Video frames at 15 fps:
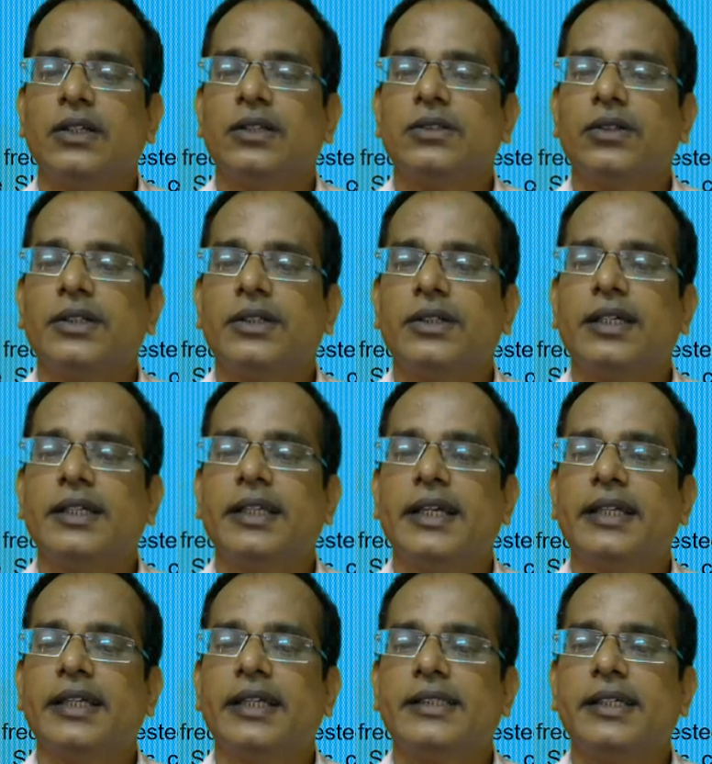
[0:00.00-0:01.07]
So here
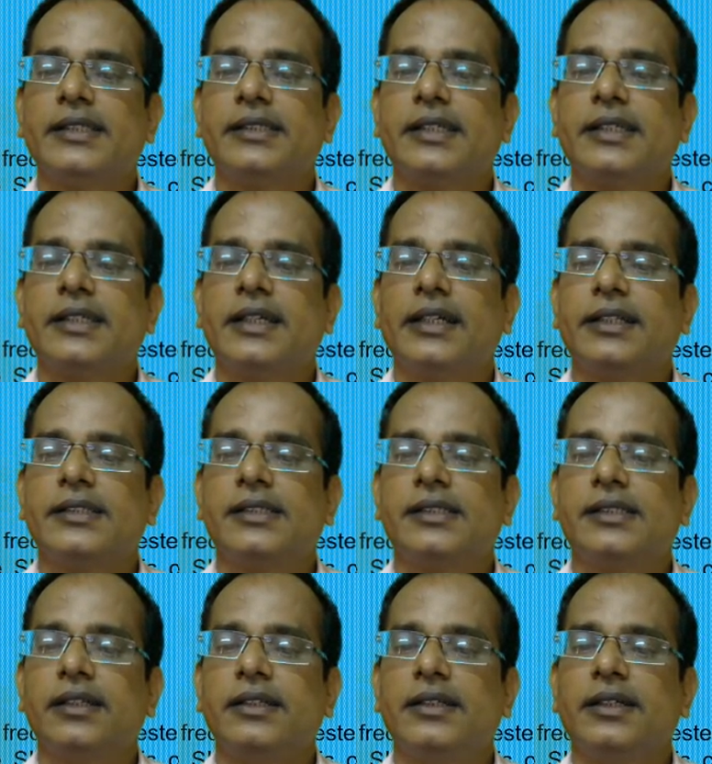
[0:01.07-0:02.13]
the SASI
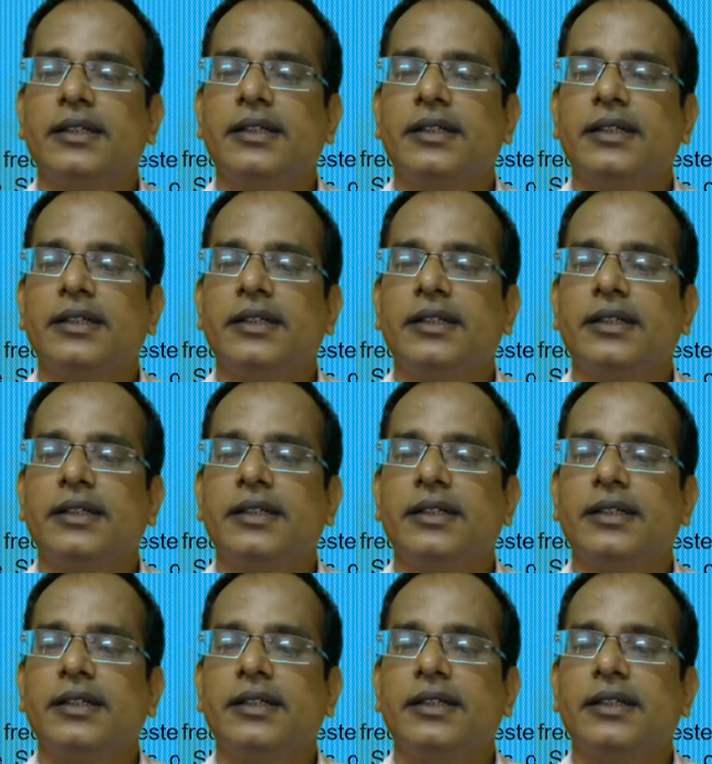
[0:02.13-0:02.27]
result,